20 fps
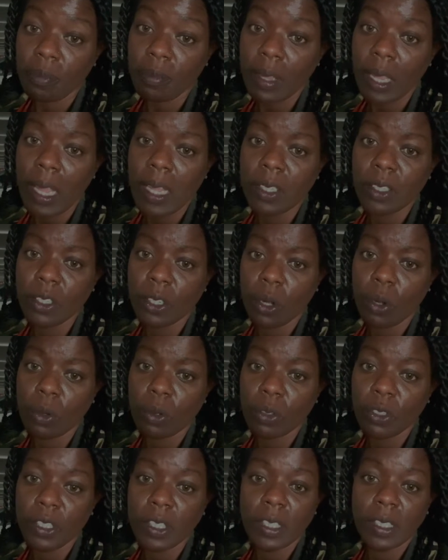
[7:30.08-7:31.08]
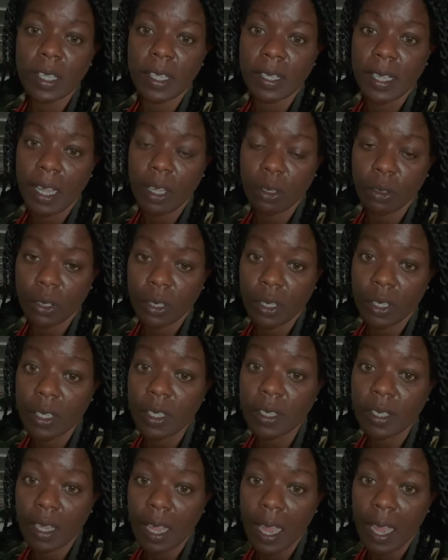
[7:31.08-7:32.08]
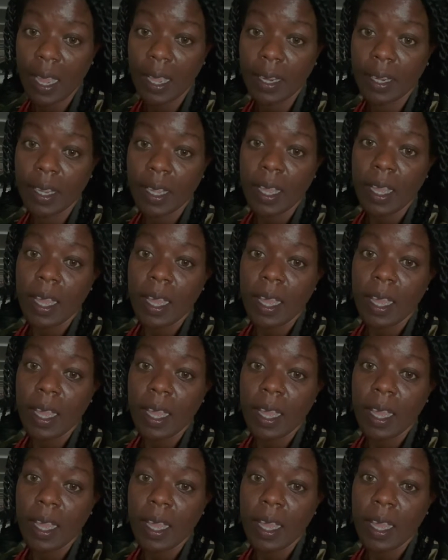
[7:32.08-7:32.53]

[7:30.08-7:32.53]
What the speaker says: And so she said that was a good sign,